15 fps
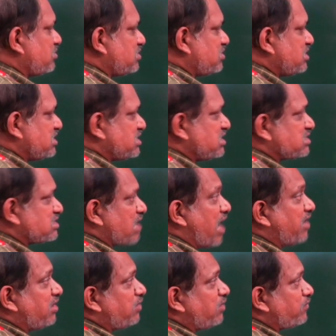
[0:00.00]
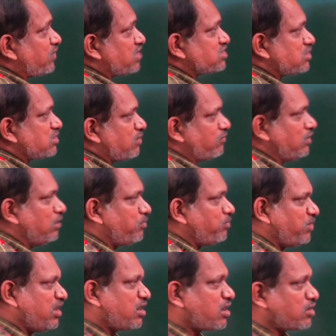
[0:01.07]
this is identification of leap
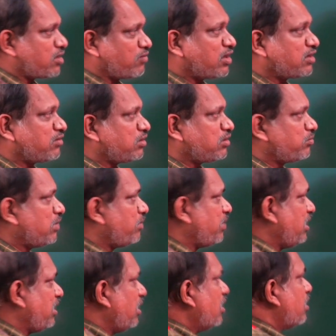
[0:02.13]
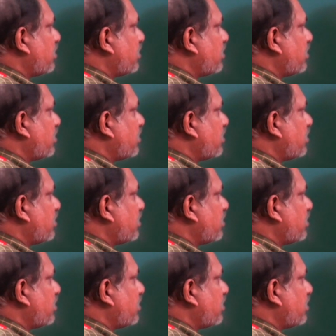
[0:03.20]
year or whatever it may be,